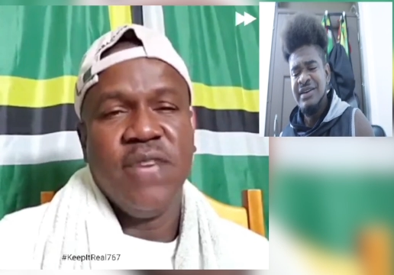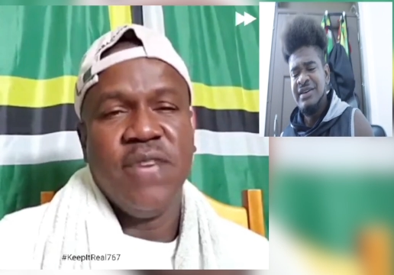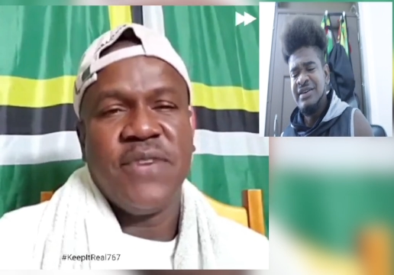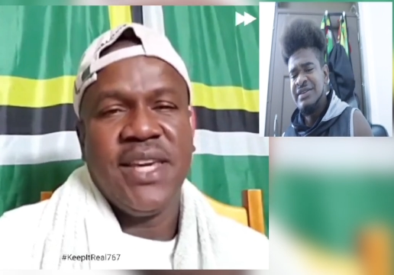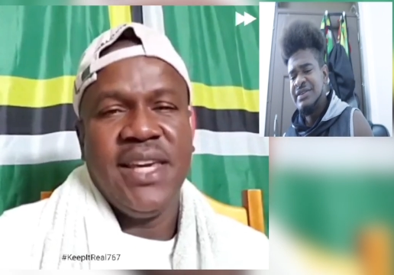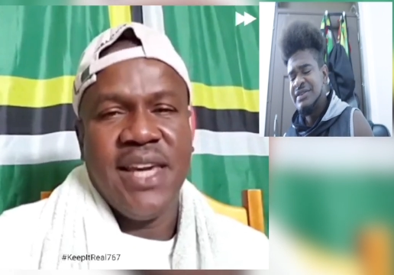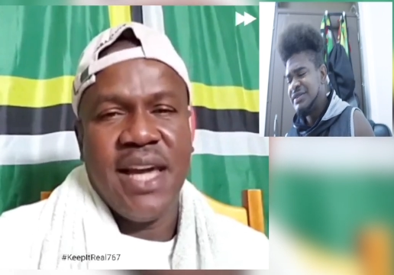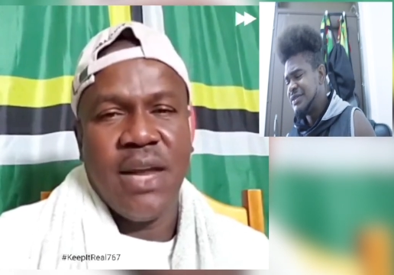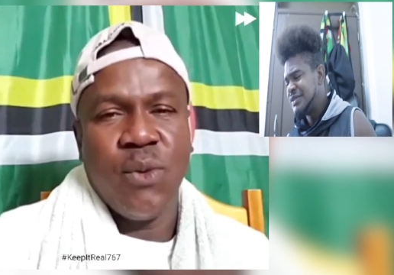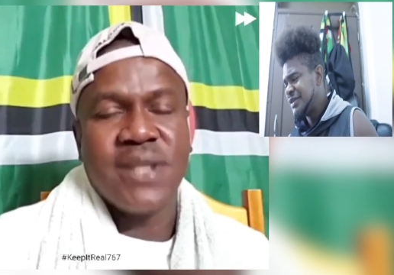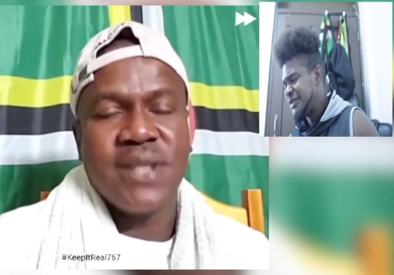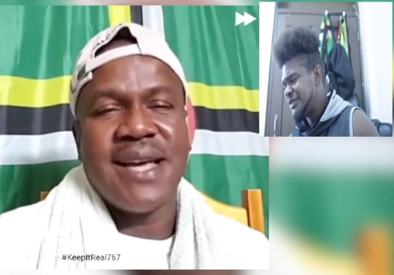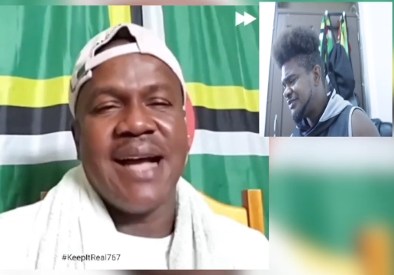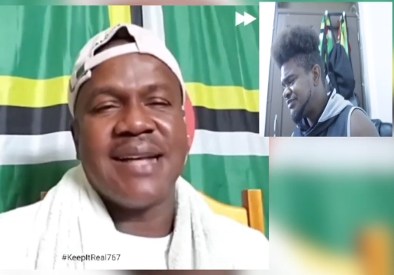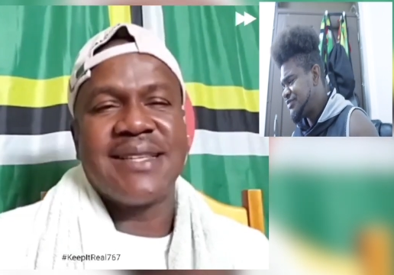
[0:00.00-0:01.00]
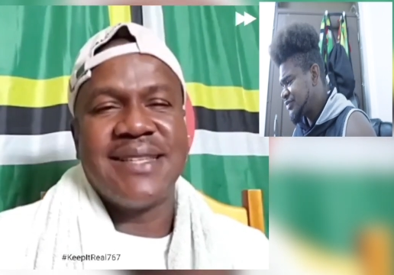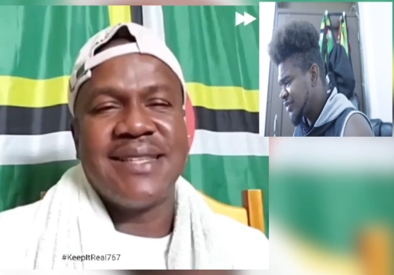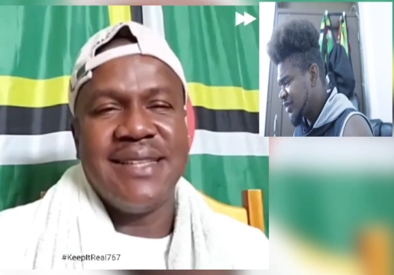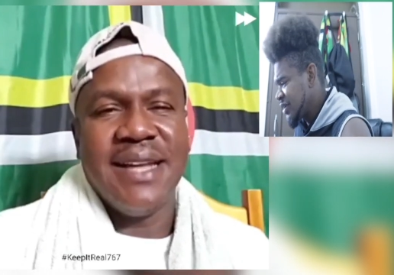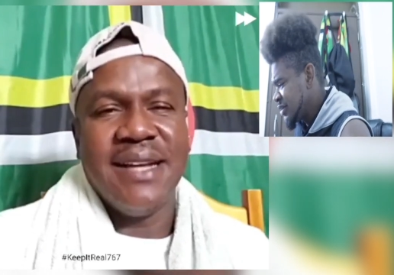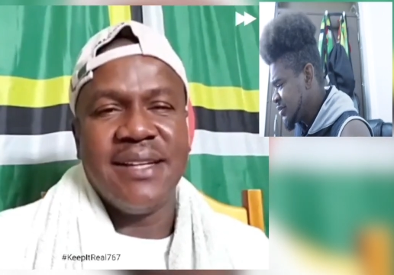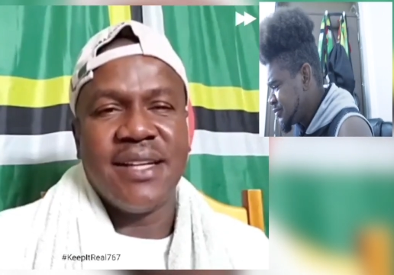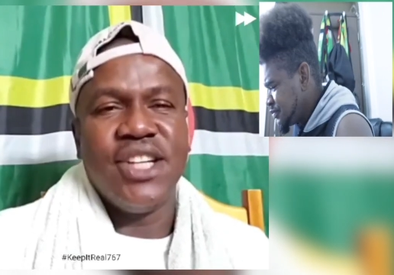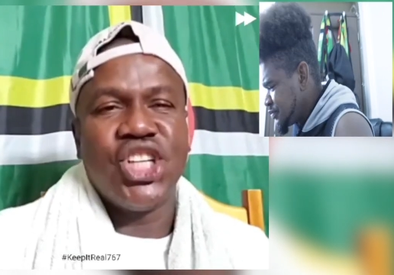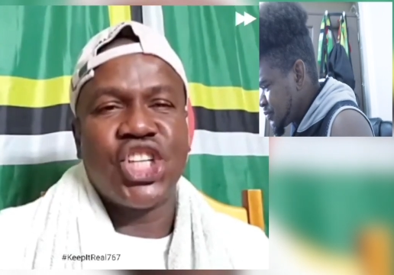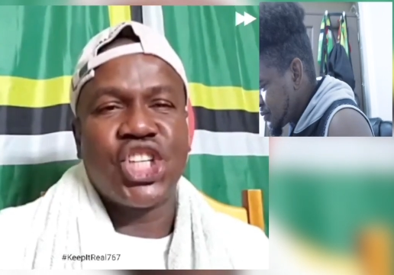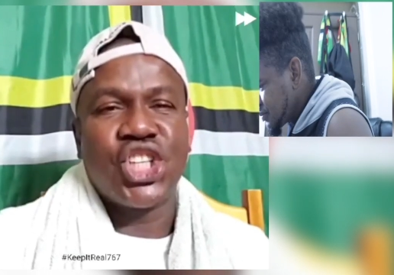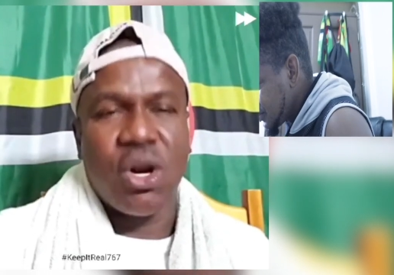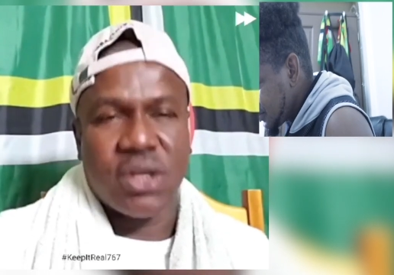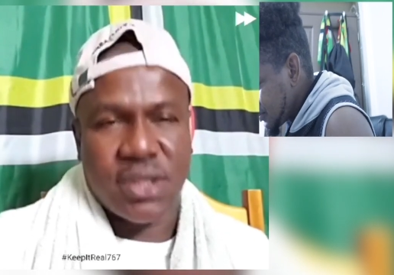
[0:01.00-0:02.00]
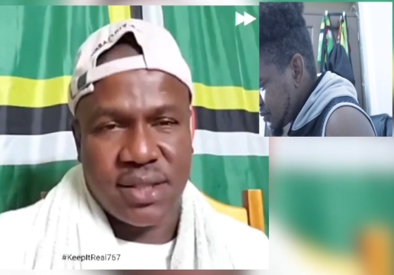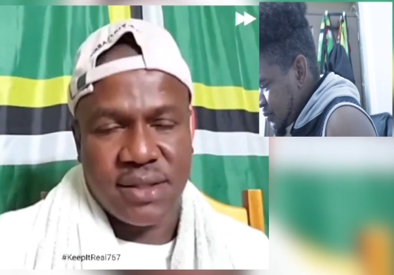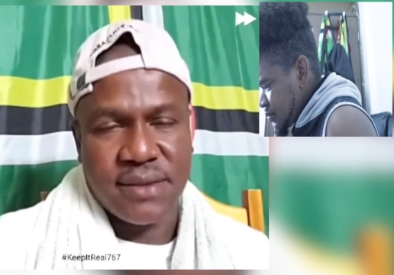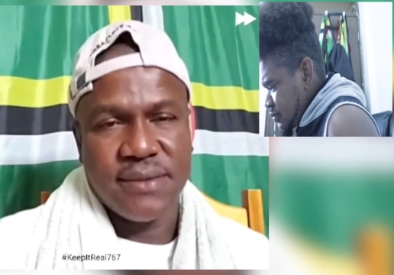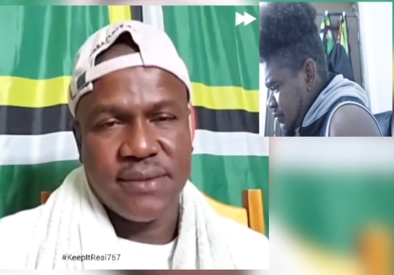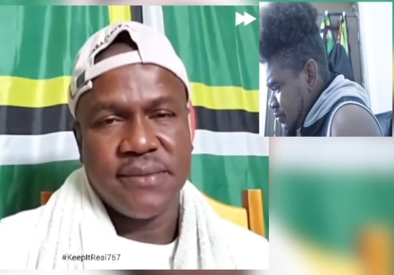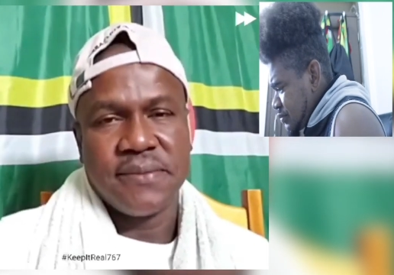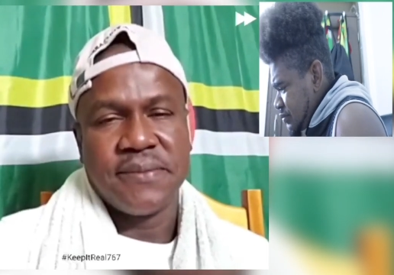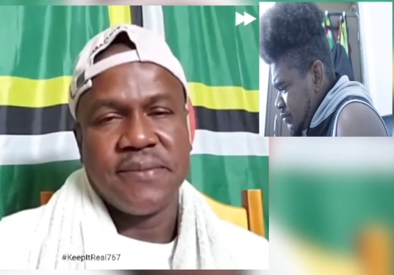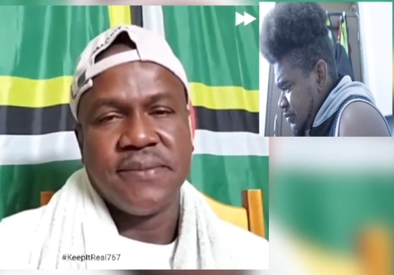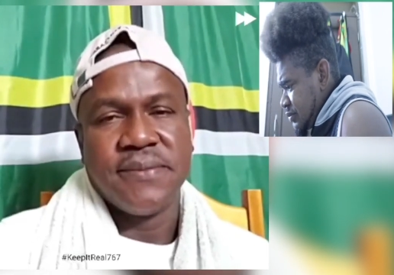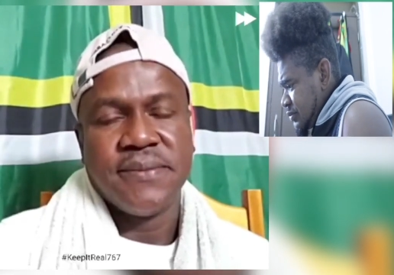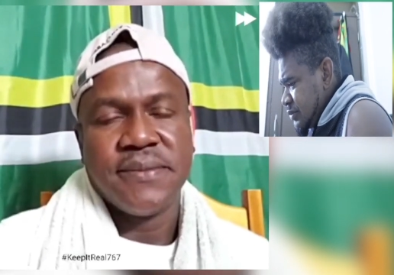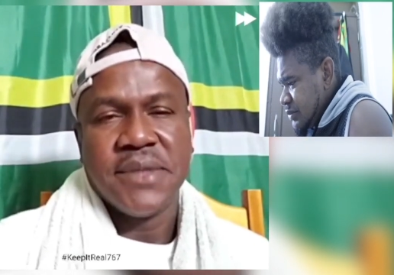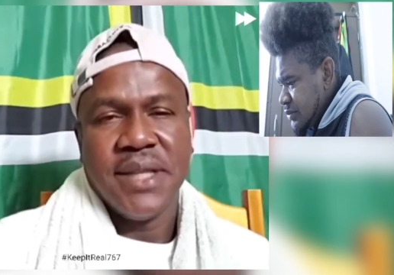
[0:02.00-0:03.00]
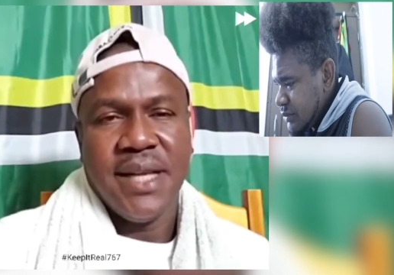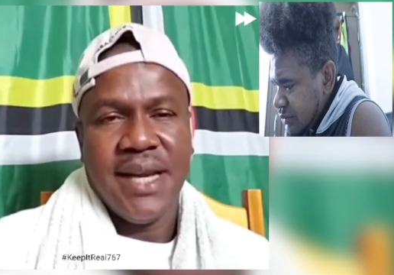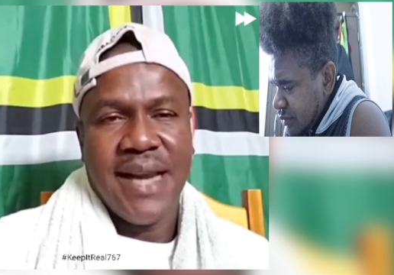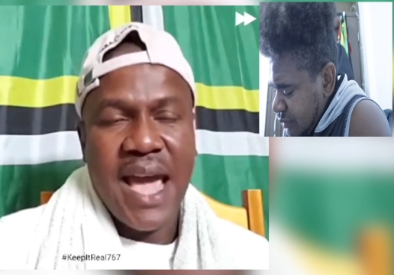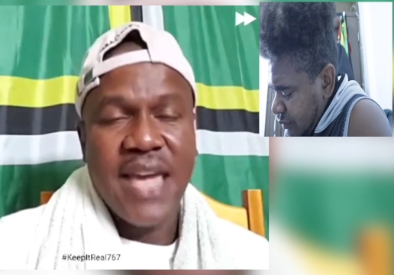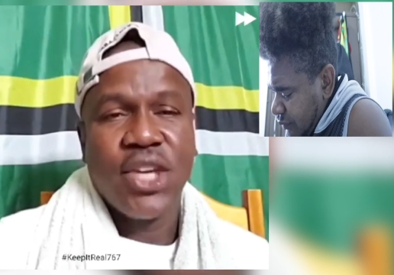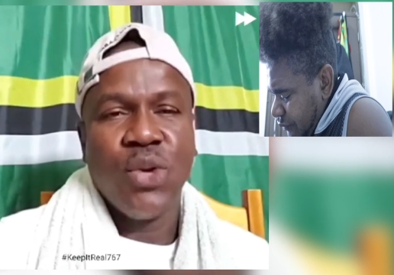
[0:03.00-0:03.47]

Speaker 1: If Kian was accidentally shot, like